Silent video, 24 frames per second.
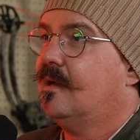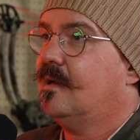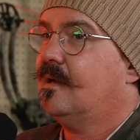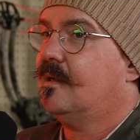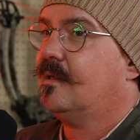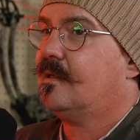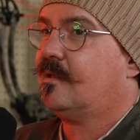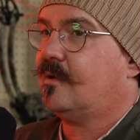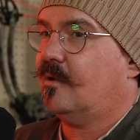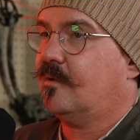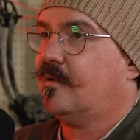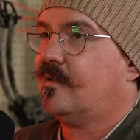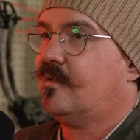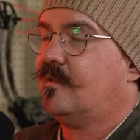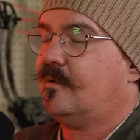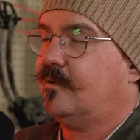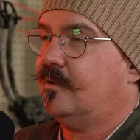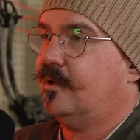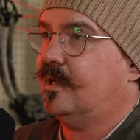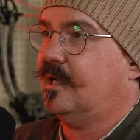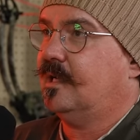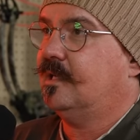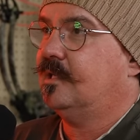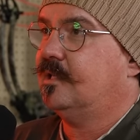starts
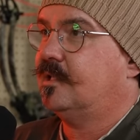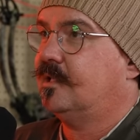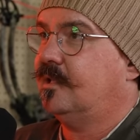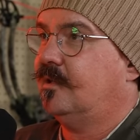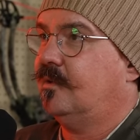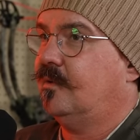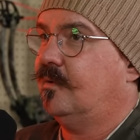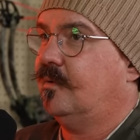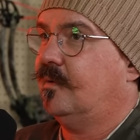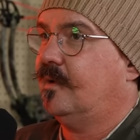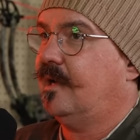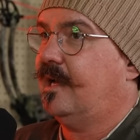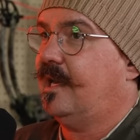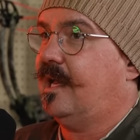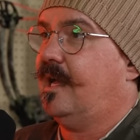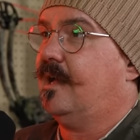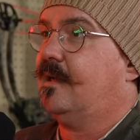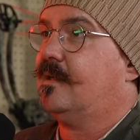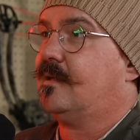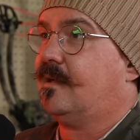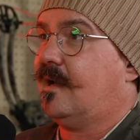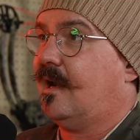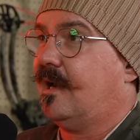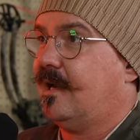turning into an
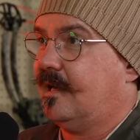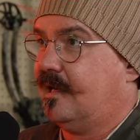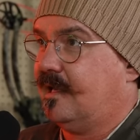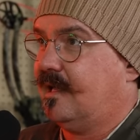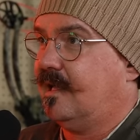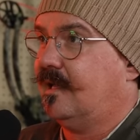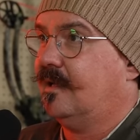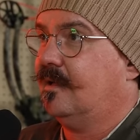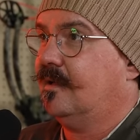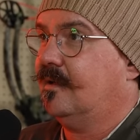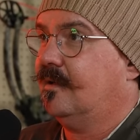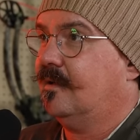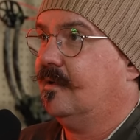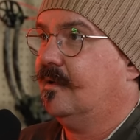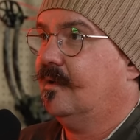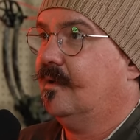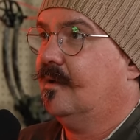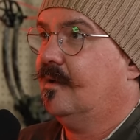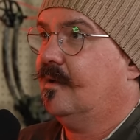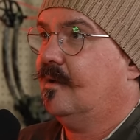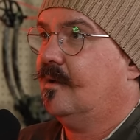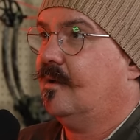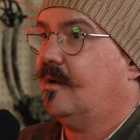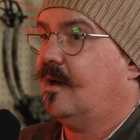anxiety
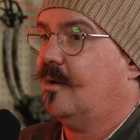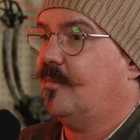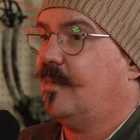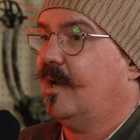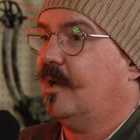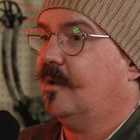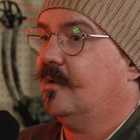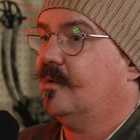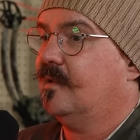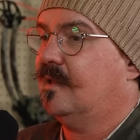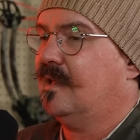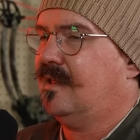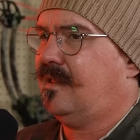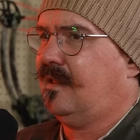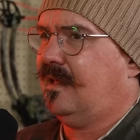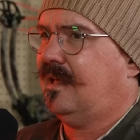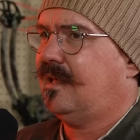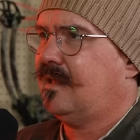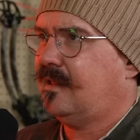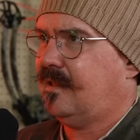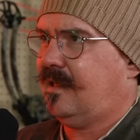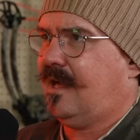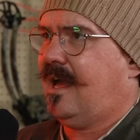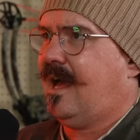about this
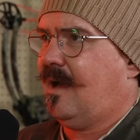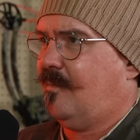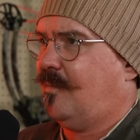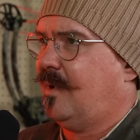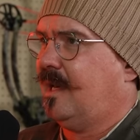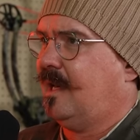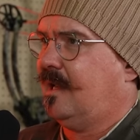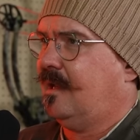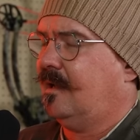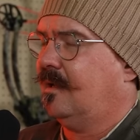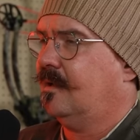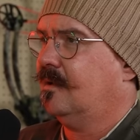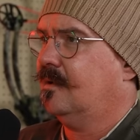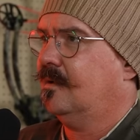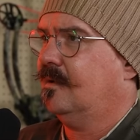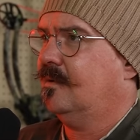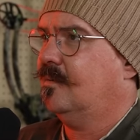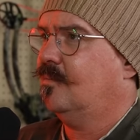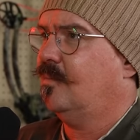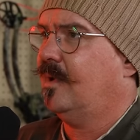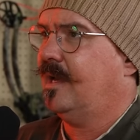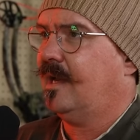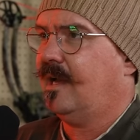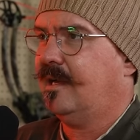is happening,
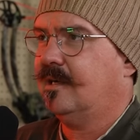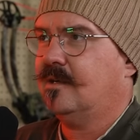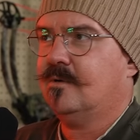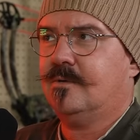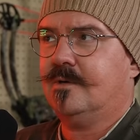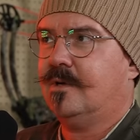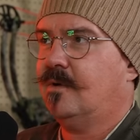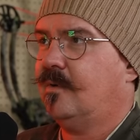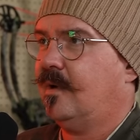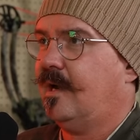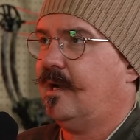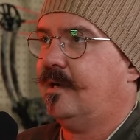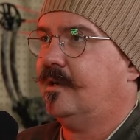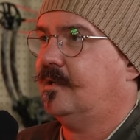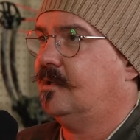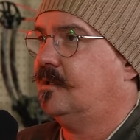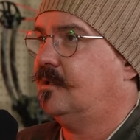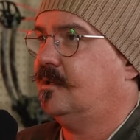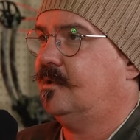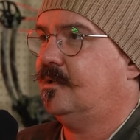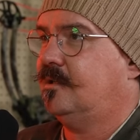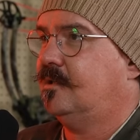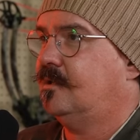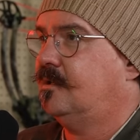but I don't know how to
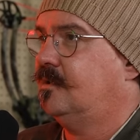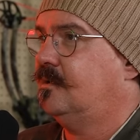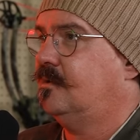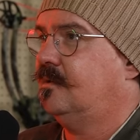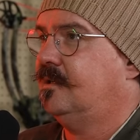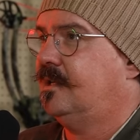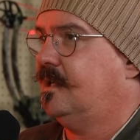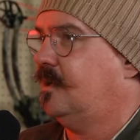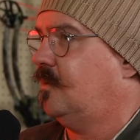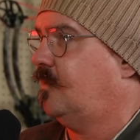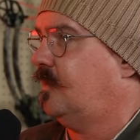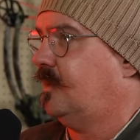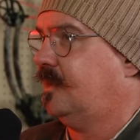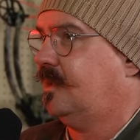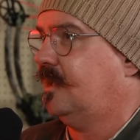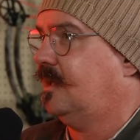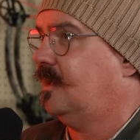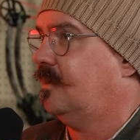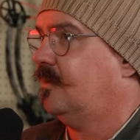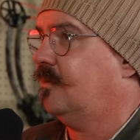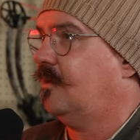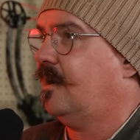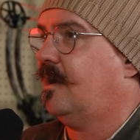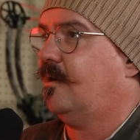deal with
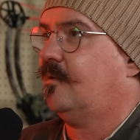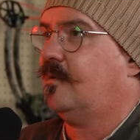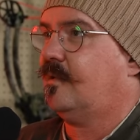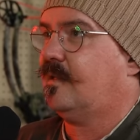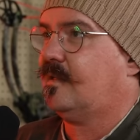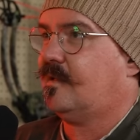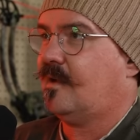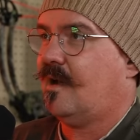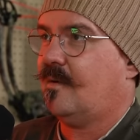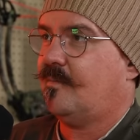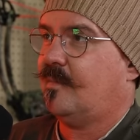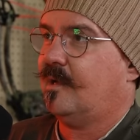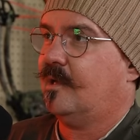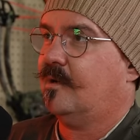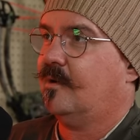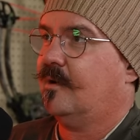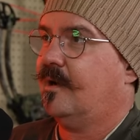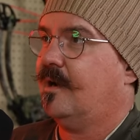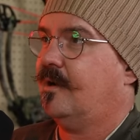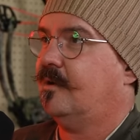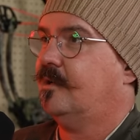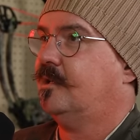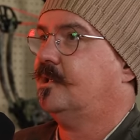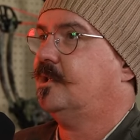it or how to stop it or
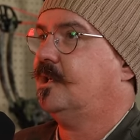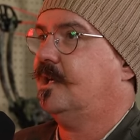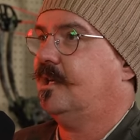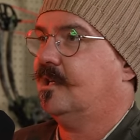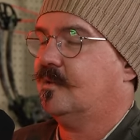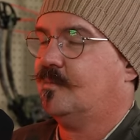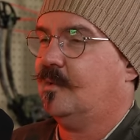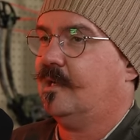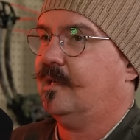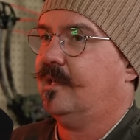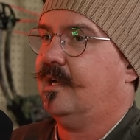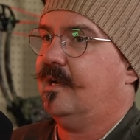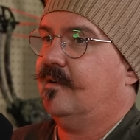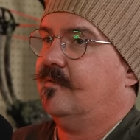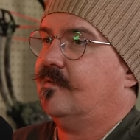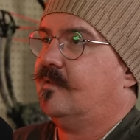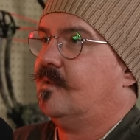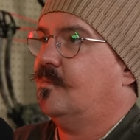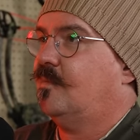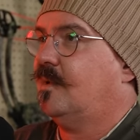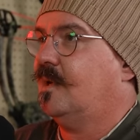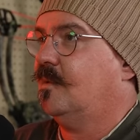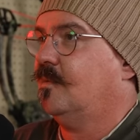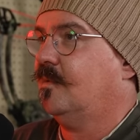how to change my life
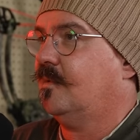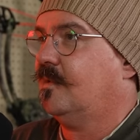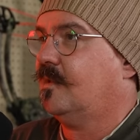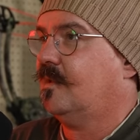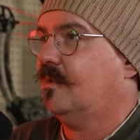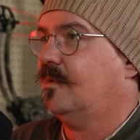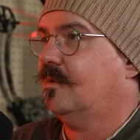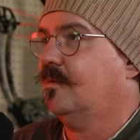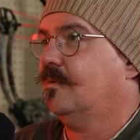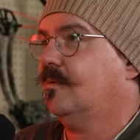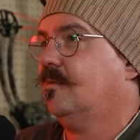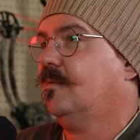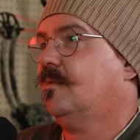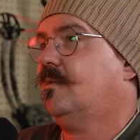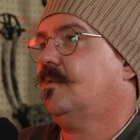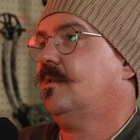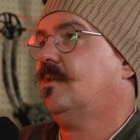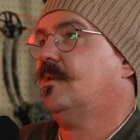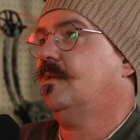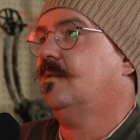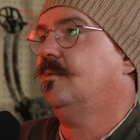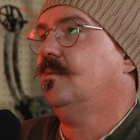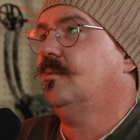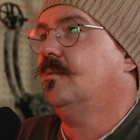to be able to
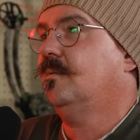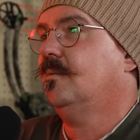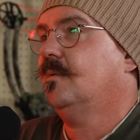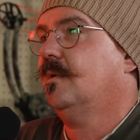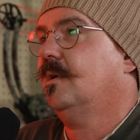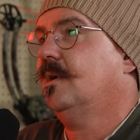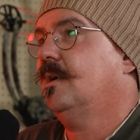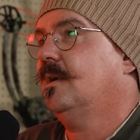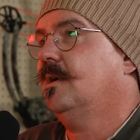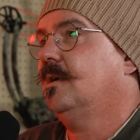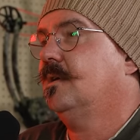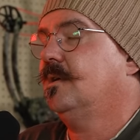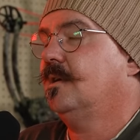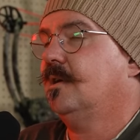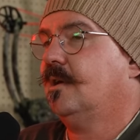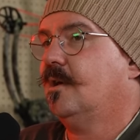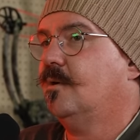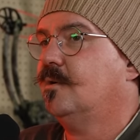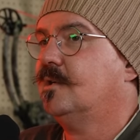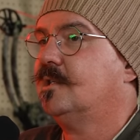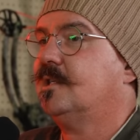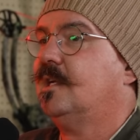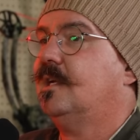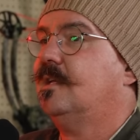to uh,
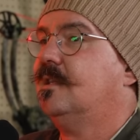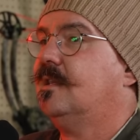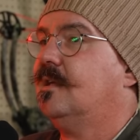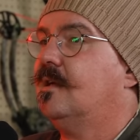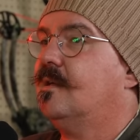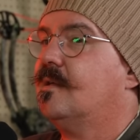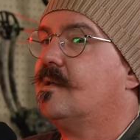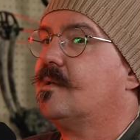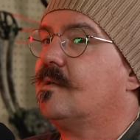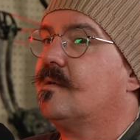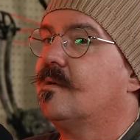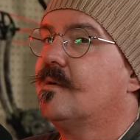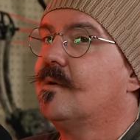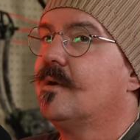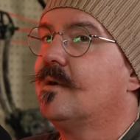negotiate this.